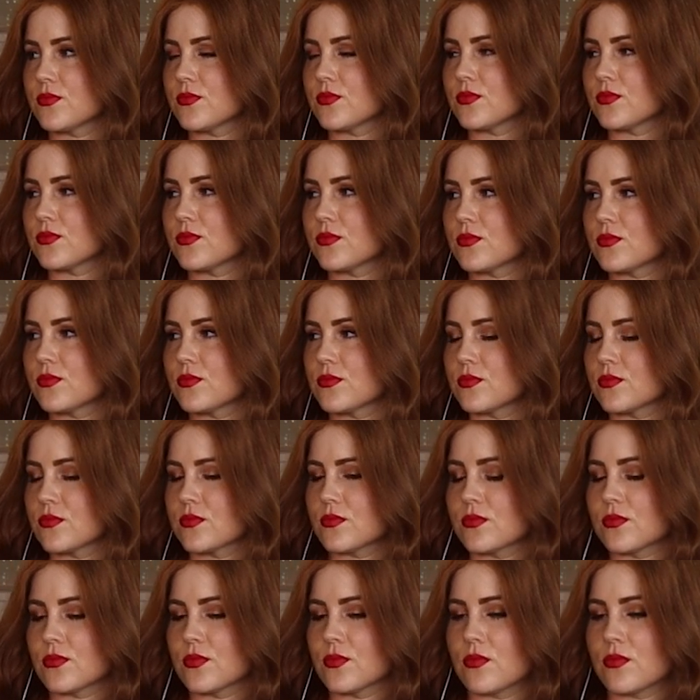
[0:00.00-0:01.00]

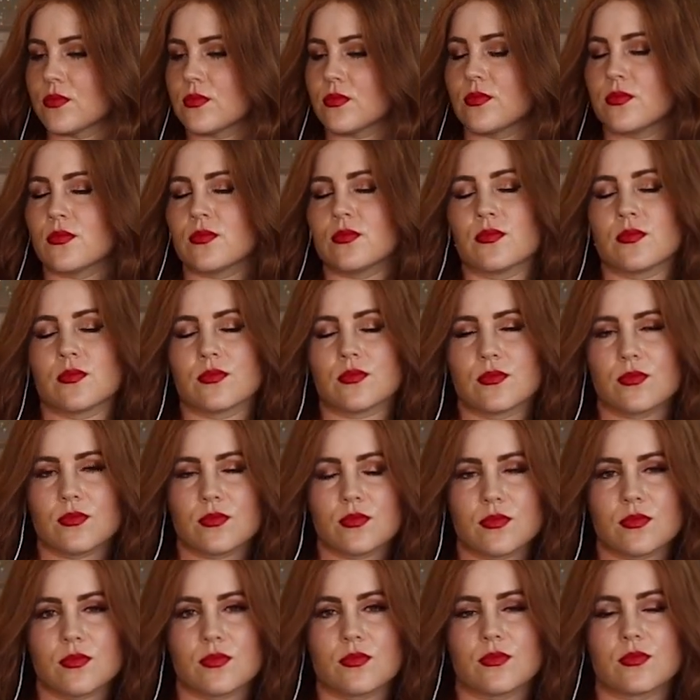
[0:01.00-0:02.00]

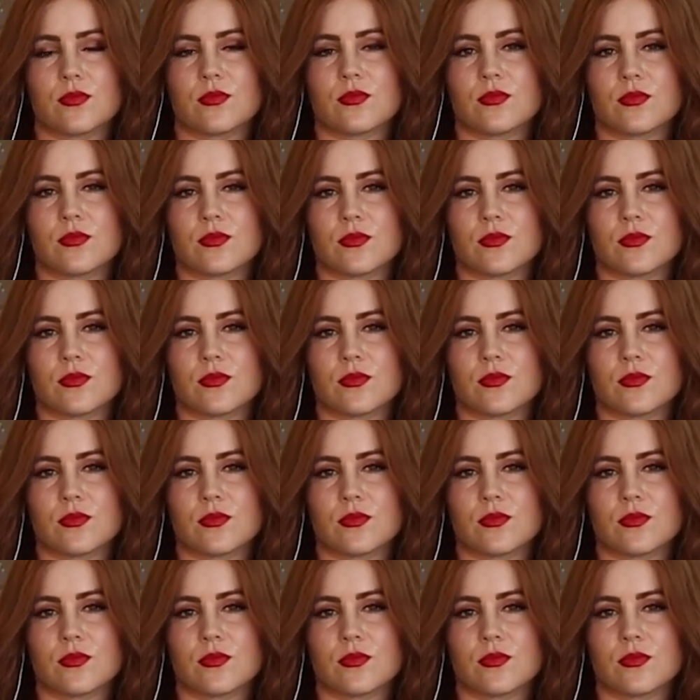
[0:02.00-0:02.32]
The person shown says nothing.